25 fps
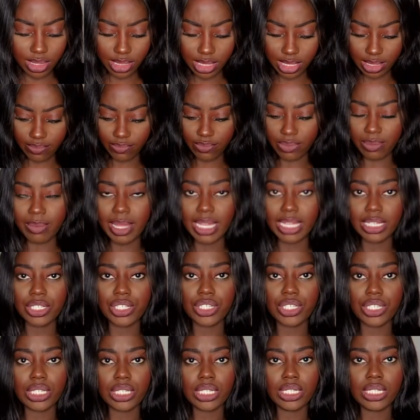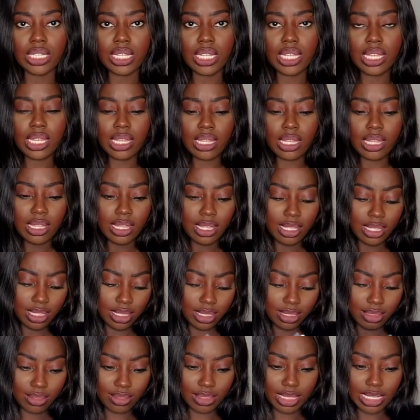of the information.
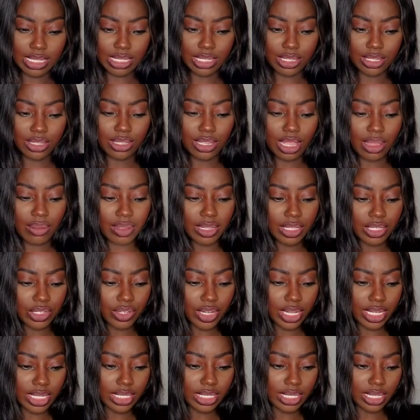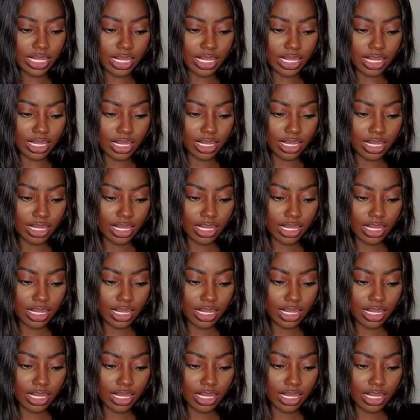This is so interesting.